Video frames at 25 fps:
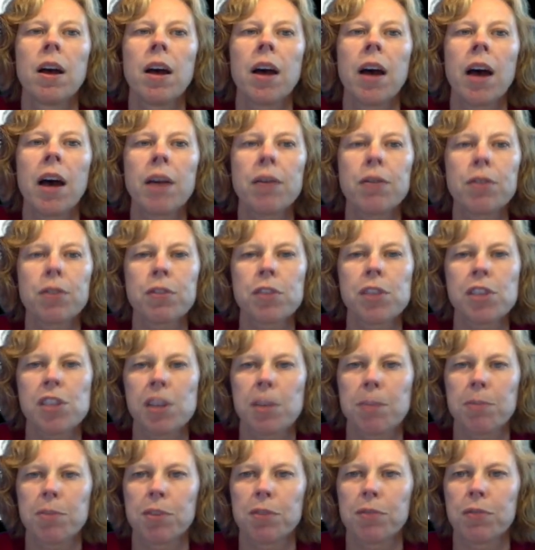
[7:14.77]
After
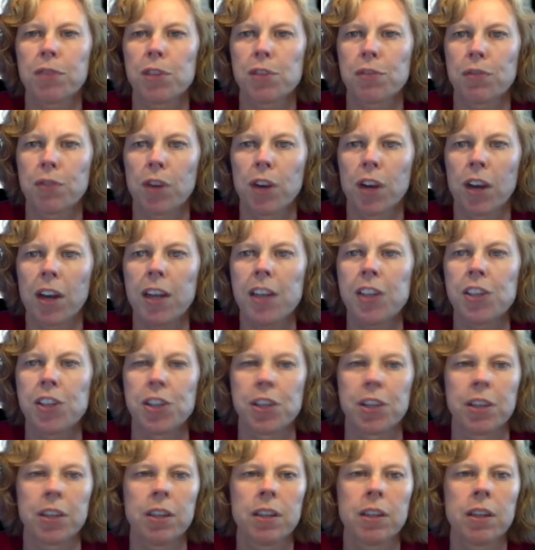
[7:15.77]
receptor
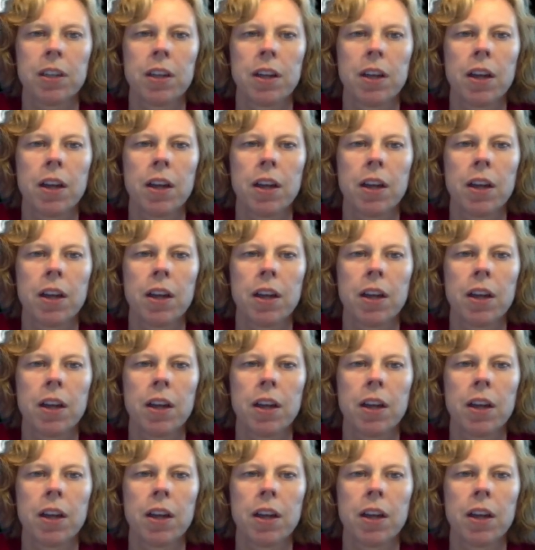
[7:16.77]
phosphorylation,